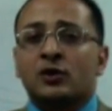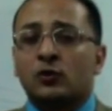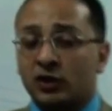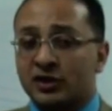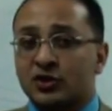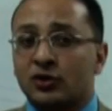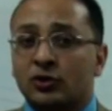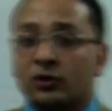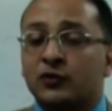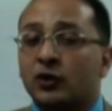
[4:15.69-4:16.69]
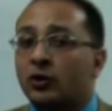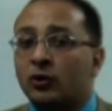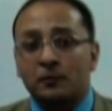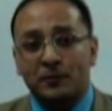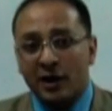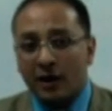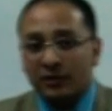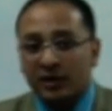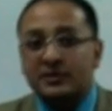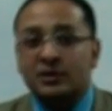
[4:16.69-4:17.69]
will solve all
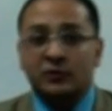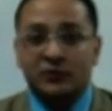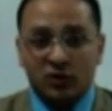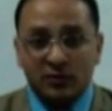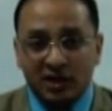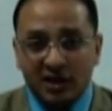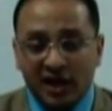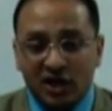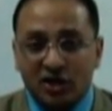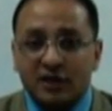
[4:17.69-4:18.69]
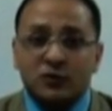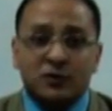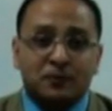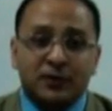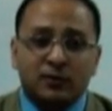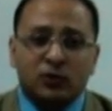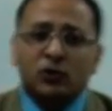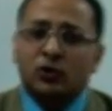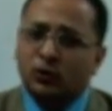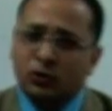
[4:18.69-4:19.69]
problems of communication with
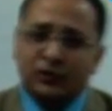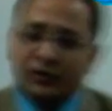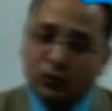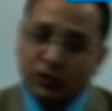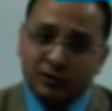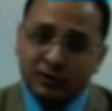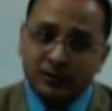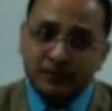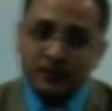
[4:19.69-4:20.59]
people all over the world.